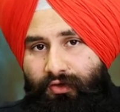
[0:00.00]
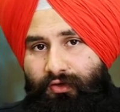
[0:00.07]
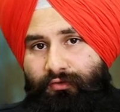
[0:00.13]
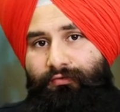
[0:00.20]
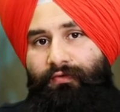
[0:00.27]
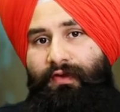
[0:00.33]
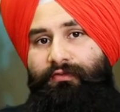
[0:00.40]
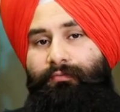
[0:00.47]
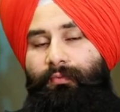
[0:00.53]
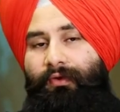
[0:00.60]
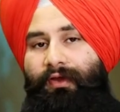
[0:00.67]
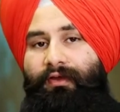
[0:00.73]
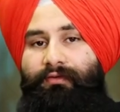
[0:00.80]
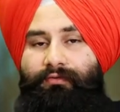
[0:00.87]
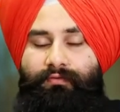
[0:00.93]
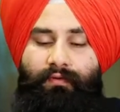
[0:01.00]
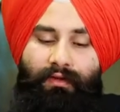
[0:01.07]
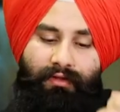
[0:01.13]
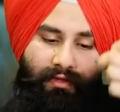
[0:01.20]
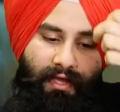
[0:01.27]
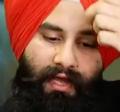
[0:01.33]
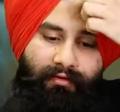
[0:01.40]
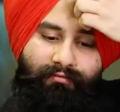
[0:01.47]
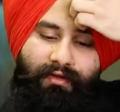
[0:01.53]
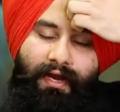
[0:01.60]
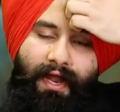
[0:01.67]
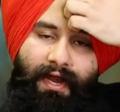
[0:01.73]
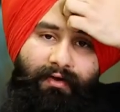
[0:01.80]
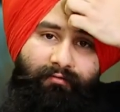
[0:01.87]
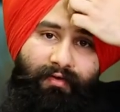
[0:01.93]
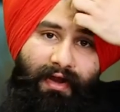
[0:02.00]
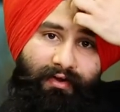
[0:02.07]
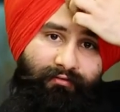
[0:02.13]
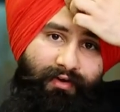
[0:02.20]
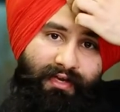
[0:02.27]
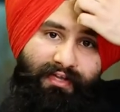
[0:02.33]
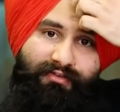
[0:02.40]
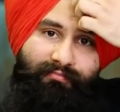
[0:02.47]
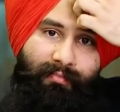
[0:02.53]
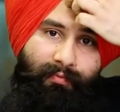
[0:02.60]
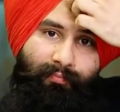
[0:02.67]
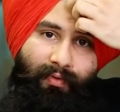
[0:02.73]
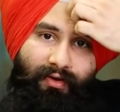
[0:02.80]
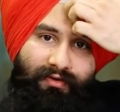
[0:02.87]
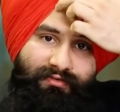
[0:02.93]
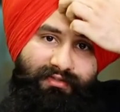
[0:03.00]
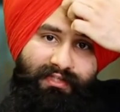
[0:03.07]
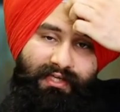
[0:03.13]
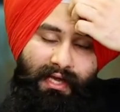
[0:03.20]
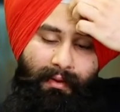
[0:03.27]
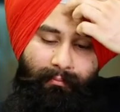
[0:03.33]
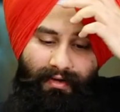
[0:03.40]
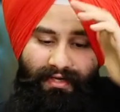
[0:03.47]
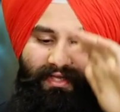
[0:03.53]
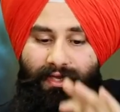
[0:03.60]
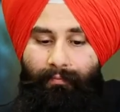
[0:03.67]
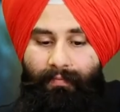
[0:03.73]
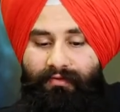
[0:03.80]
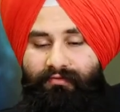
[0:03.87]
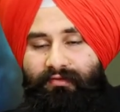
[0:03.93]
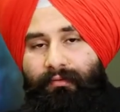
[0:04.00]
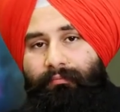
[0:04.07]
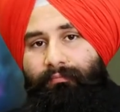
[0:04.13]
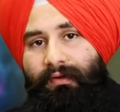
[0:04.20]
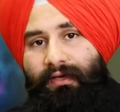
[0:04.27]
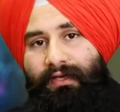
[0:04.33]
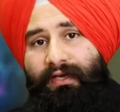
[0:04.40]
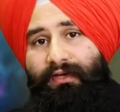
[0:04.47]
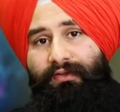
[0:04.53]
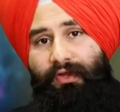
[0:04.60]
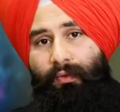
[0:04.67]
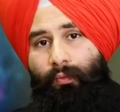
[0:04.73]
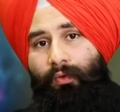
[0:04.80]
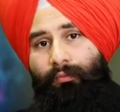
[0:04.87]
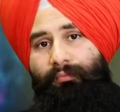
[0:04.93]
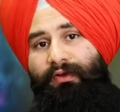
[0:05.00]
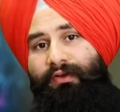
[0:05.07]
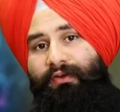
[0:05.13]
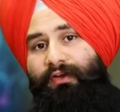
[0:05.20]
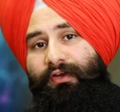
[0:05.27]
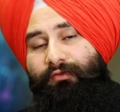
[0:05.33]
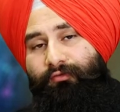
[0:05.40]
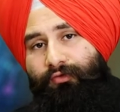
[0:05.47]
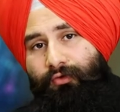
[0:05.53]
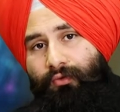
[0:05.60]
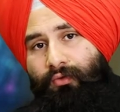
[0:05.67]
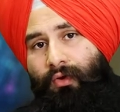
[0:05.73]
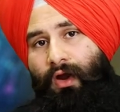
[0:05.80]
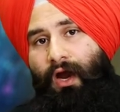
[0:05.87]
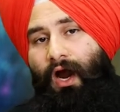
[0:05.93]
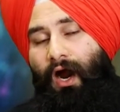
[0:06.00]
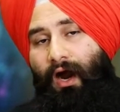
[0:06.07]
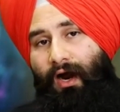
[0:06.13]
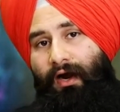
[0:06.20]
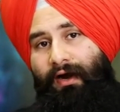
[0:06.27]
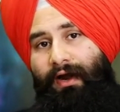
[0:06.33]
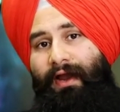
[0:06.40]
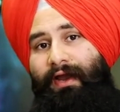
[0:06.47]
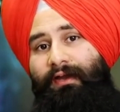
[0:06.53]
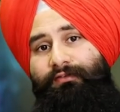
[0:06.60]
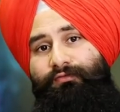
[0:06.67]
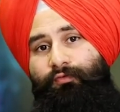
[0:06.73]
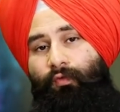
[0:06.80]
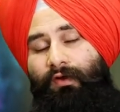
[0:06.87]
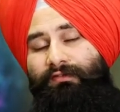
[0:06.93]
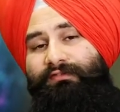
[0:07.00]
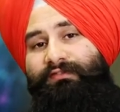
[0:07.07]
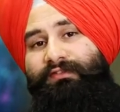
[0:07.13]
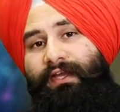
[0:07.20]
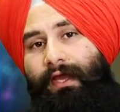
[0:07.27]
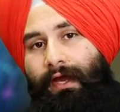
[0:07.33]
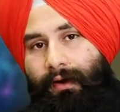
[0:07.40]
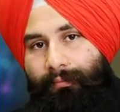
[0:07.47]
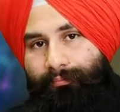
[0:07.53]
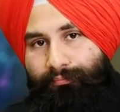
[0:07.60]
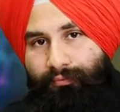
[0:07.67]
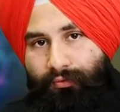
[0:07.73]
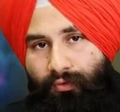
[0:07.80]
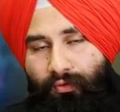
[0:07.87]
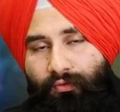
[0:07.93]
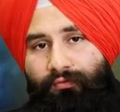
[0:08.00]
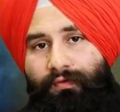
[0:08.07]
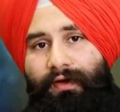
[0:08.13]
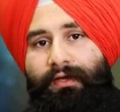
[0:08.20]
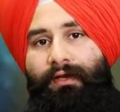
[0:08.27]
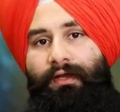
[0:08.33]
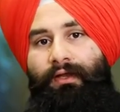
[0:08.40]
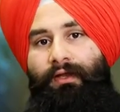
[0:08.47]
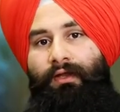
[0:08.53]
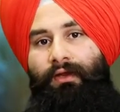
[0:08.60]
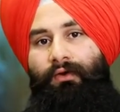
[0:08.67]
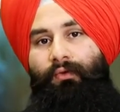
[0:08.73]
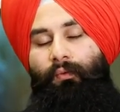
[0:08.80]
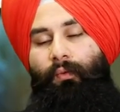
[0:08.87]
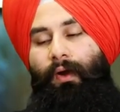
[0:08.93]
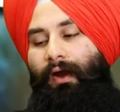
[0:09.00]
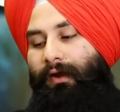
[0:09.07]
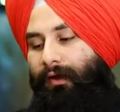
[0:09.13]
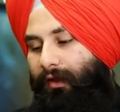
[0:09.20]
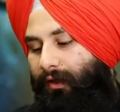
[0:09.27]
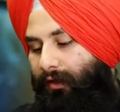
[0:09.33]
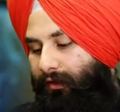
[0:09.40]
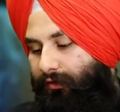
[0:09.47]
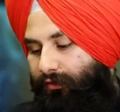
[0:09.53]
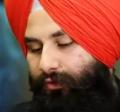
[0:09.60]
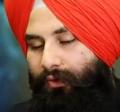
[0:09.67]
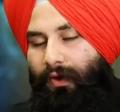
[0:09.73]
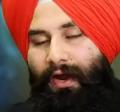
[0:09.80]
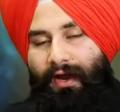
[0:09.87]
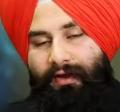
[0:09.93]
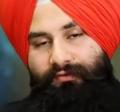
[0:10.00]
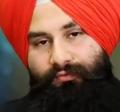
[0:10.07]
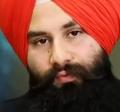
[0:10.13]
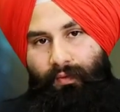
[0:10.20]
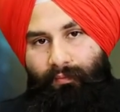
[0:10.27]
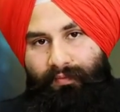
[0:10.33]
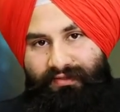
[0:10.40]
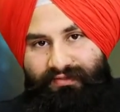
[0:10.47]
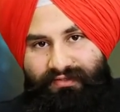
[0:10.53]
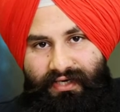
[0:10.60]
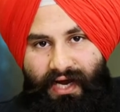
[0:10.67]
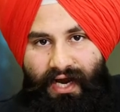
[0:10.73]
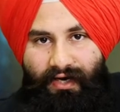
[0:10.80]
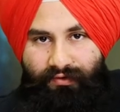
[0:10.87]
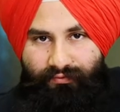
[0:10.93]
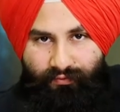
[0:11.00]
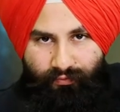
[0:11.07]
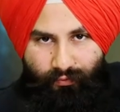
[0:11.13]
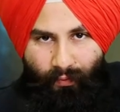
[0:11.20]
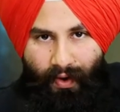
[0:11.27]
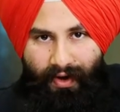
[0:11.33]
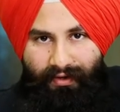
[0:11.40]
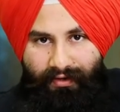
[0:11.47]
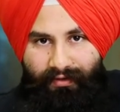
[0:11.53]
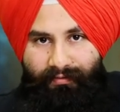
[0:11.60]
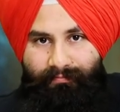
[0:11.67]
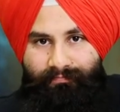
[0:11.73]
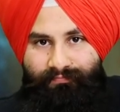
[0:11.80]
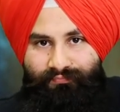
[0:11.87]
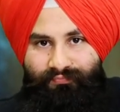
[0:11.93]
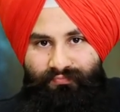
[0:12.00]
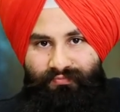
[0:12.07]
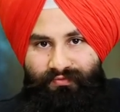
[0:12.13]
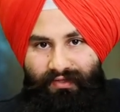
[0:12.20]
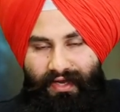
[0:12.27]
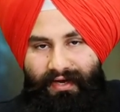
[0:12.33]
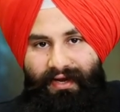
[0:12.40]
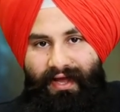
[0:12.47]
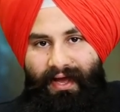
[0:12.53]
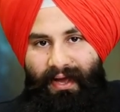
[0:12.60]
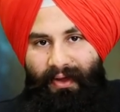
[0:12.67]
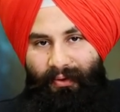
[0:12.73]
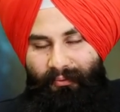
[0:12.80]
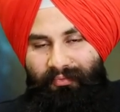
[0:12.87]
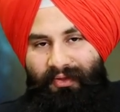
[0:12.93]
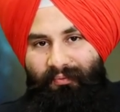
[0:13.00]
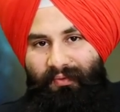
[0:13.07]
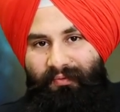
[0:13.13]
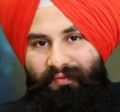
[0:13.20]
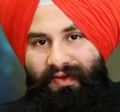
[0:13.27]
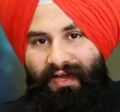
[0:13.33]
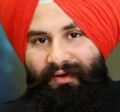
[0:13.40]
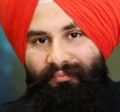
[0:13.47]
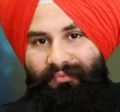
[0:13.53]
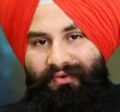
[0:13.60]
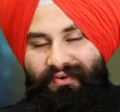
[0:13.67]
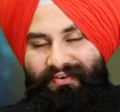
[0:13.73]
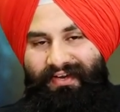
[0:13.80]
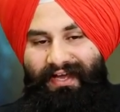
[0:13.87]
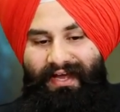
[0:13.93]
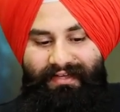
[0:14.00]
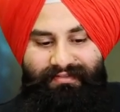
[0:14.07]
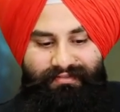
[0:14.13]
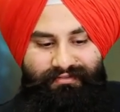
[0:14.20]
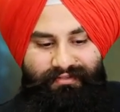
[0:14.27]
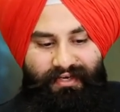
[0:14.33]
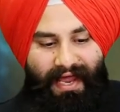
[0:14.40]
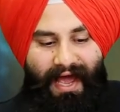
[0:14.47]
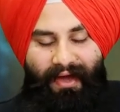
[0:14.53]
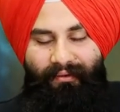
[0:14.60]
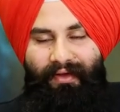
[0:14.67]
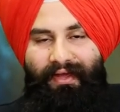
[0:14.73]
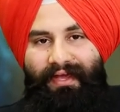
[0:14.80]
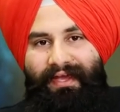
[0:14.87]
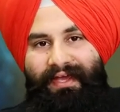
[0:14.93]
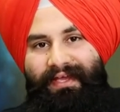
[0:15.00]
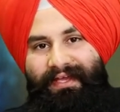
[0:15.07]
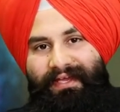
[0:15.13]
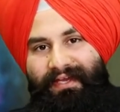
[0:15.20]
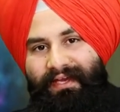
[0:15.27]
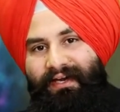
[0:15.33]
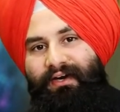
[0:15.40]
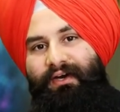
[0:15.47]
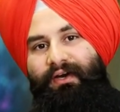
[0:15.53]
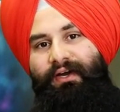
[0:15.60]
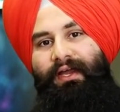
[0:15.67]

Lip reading: on the Facebook as well, they have their advertisement policy. But keep it simple here, they will be review our ads. Once they approve it, right, your ads will be start running. Right, I hope that will be help you out, guys. So now here